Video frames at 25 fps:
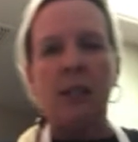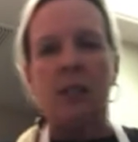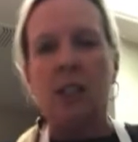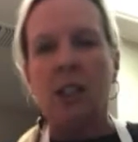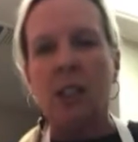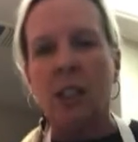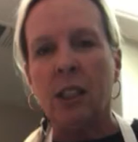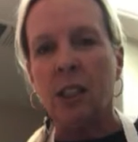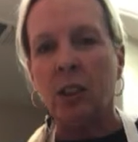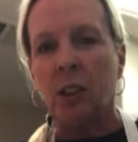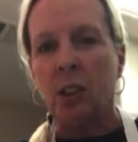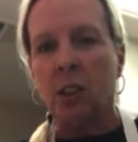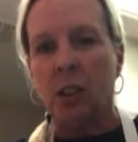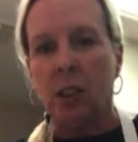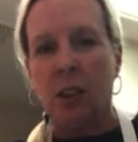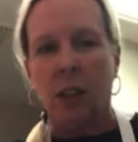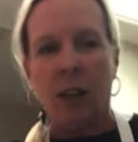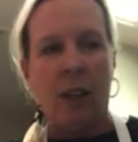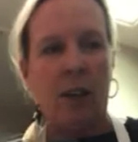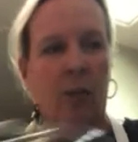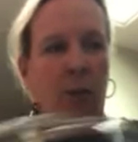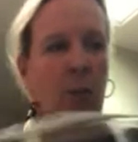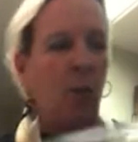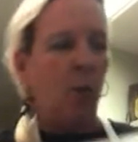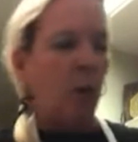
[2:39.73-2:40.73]
dish,
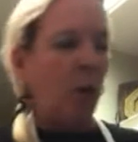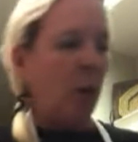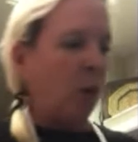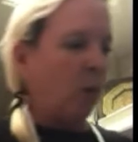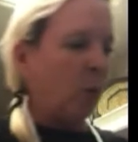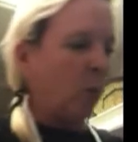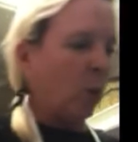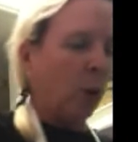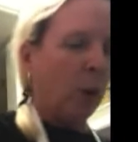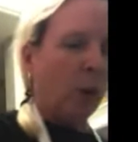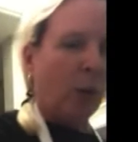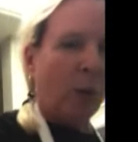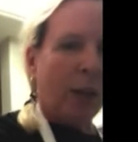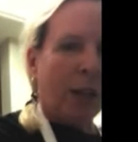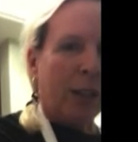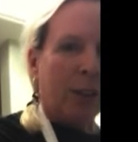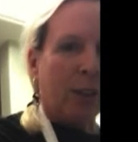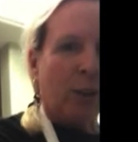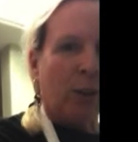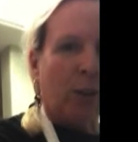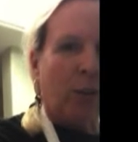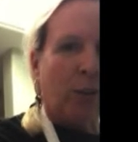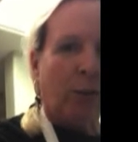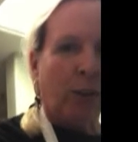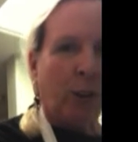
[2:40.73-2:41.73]
and what do I
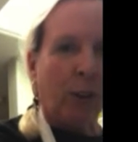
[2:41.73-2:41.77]
do